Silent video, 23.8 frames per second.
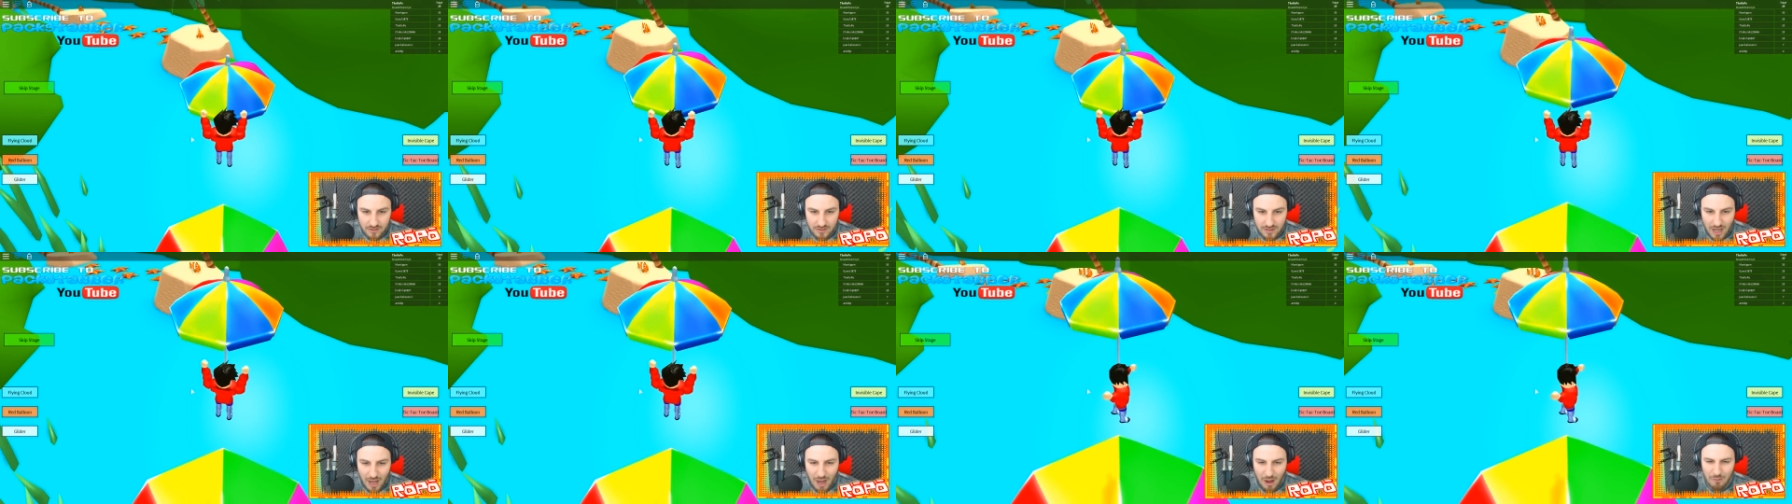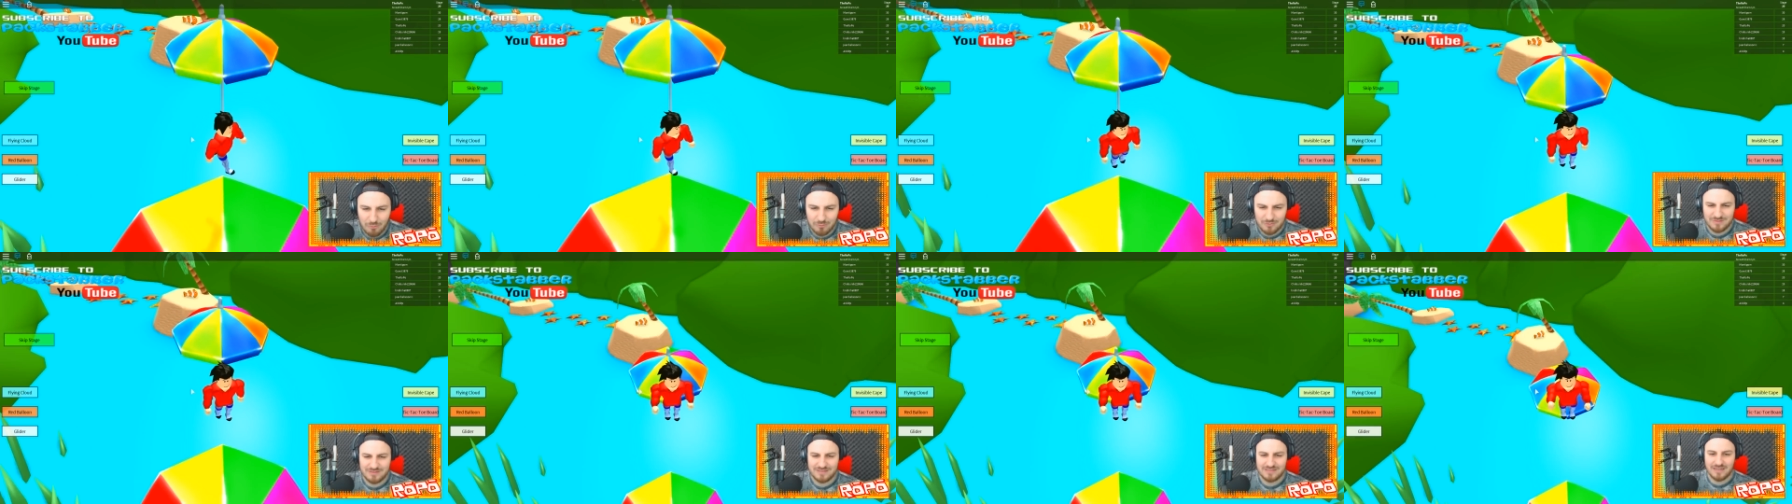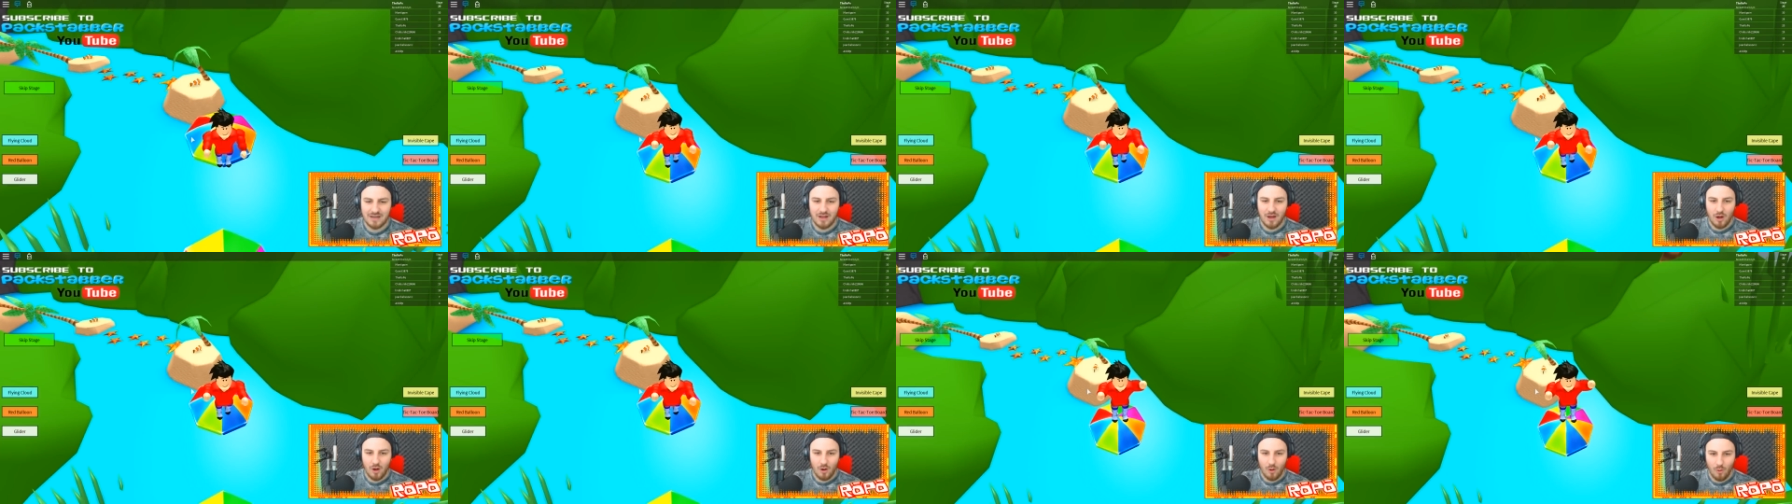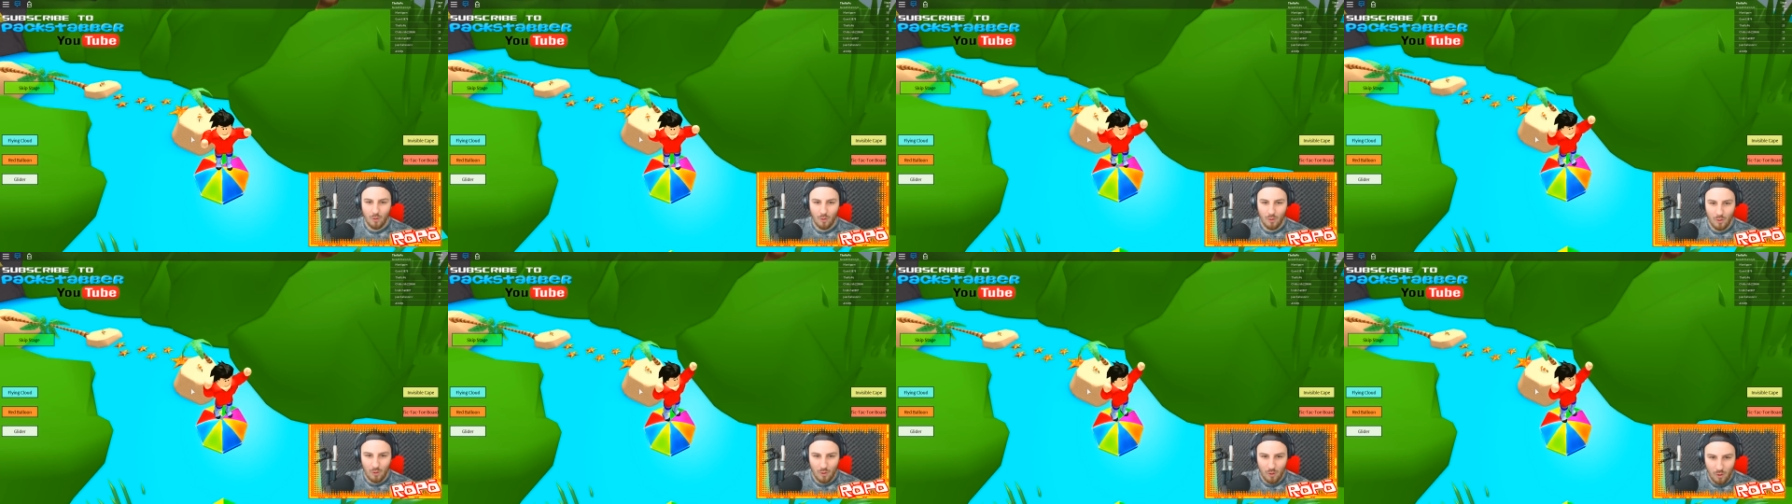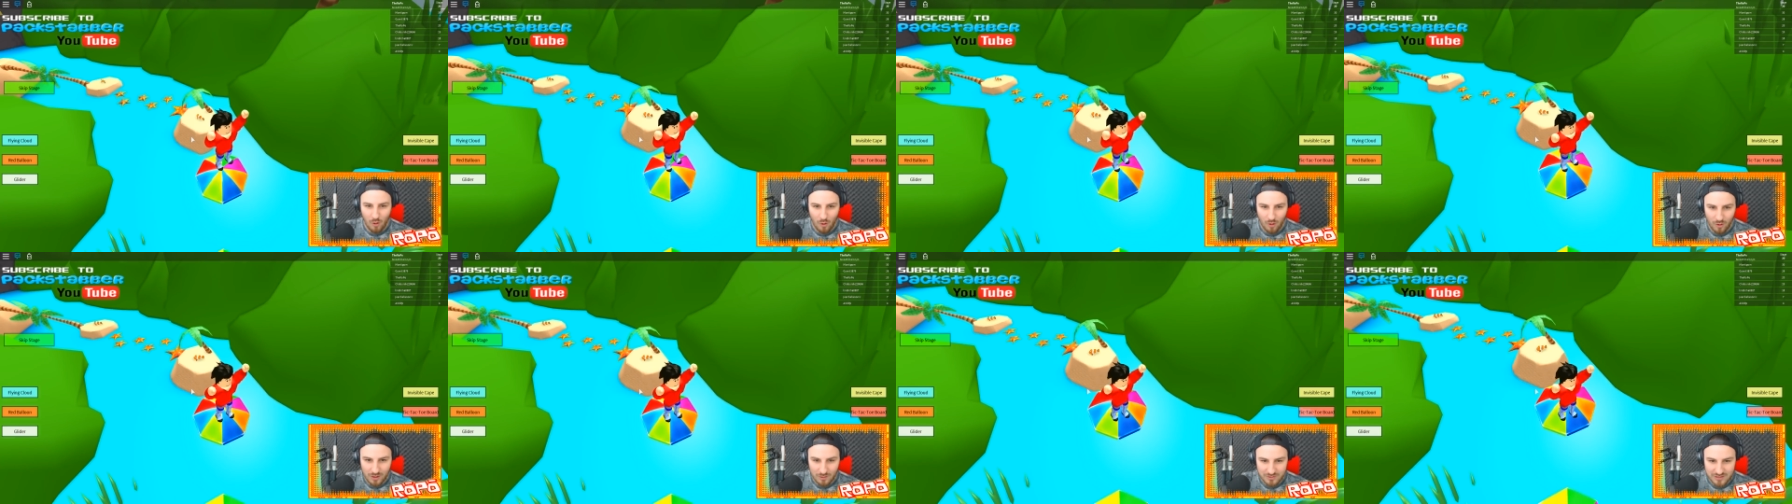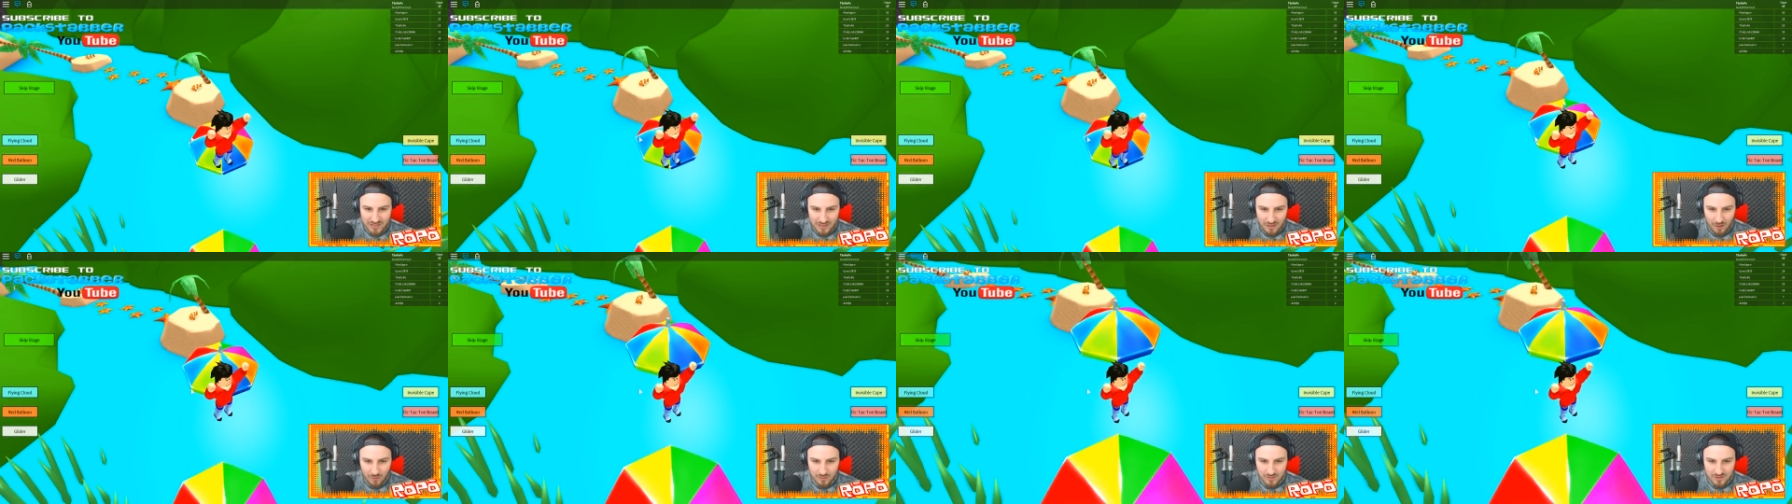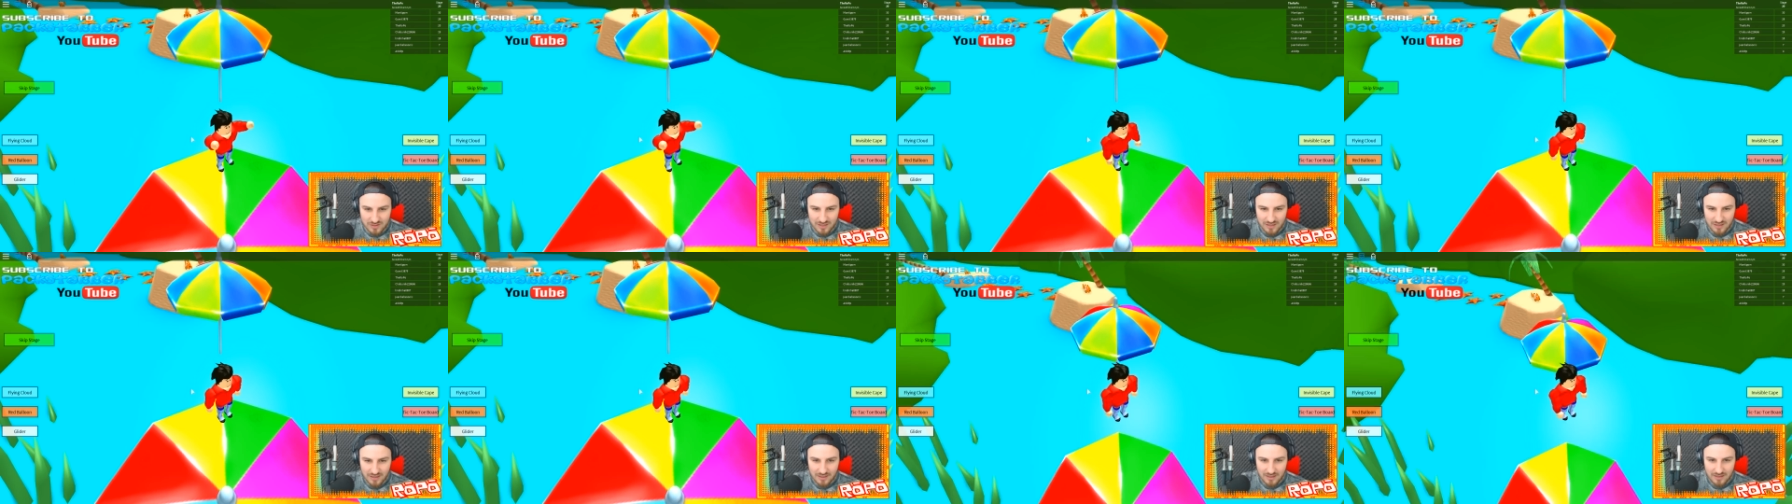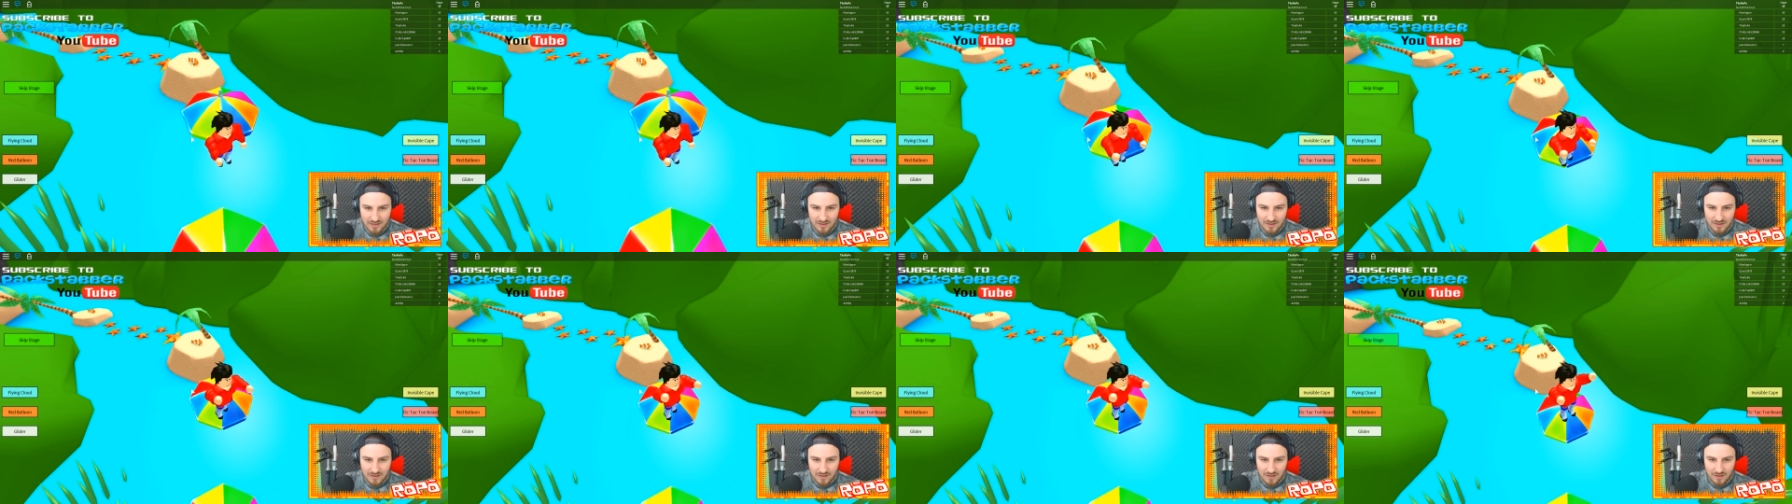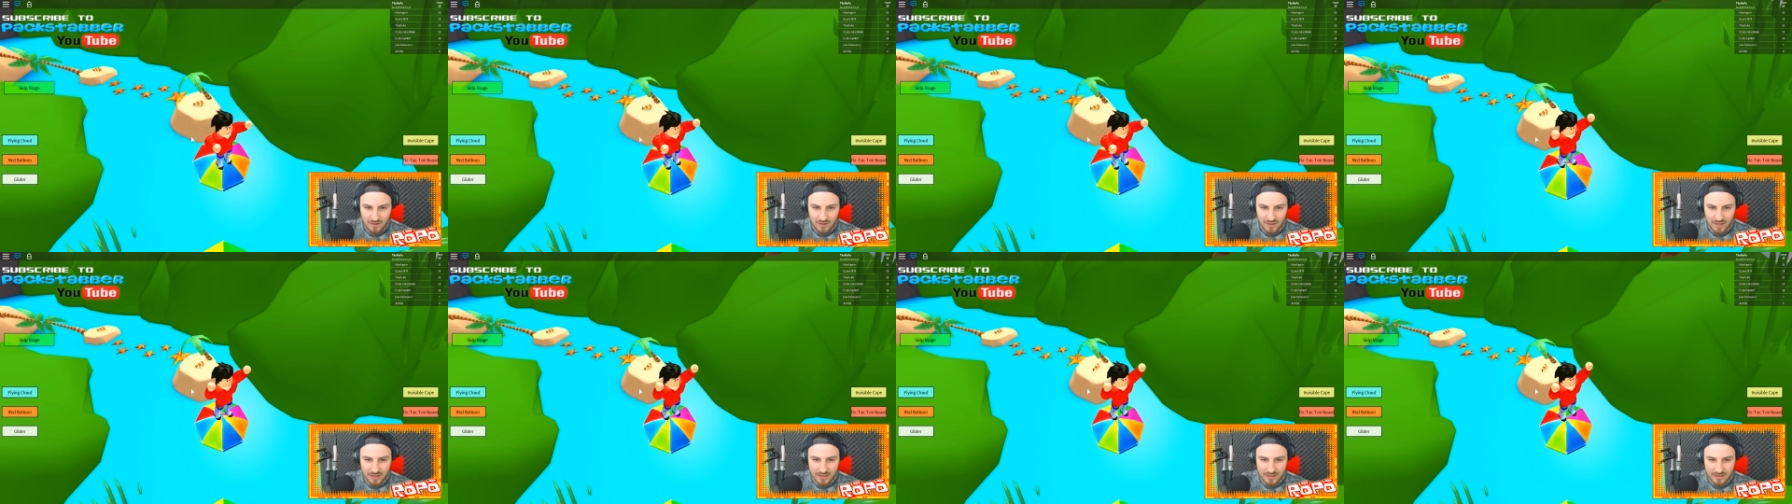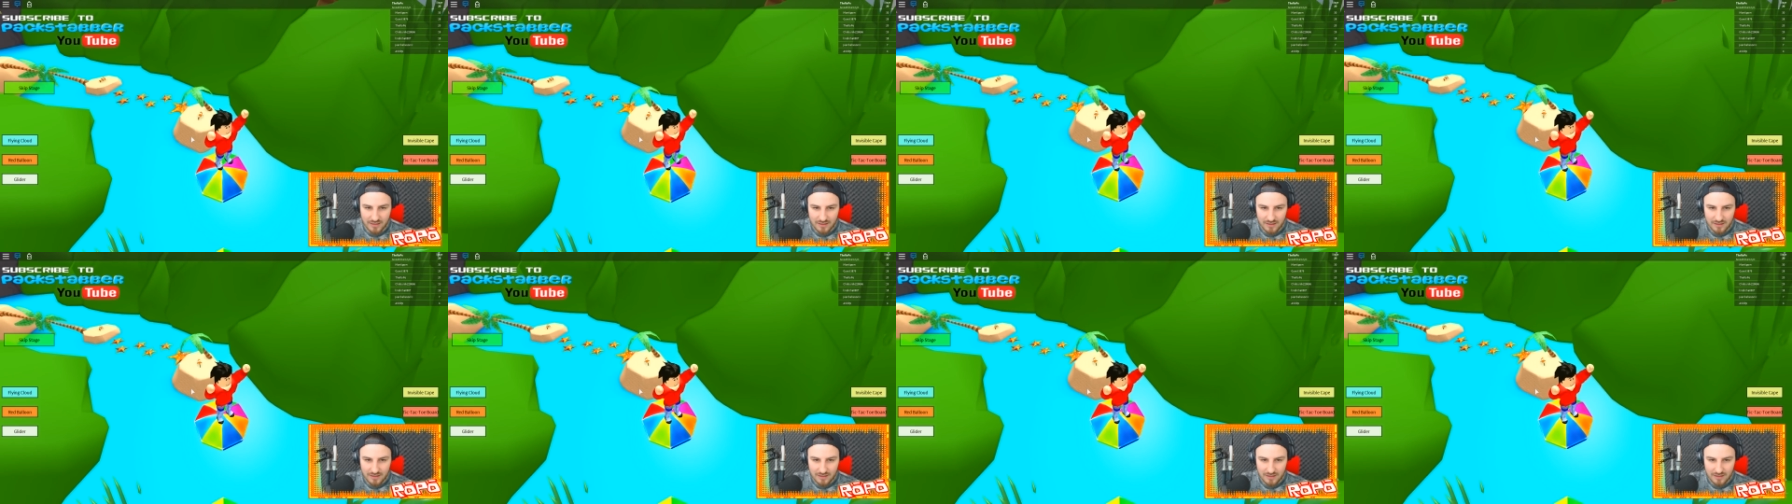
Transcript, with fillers: No! Oh, I was close. Okay.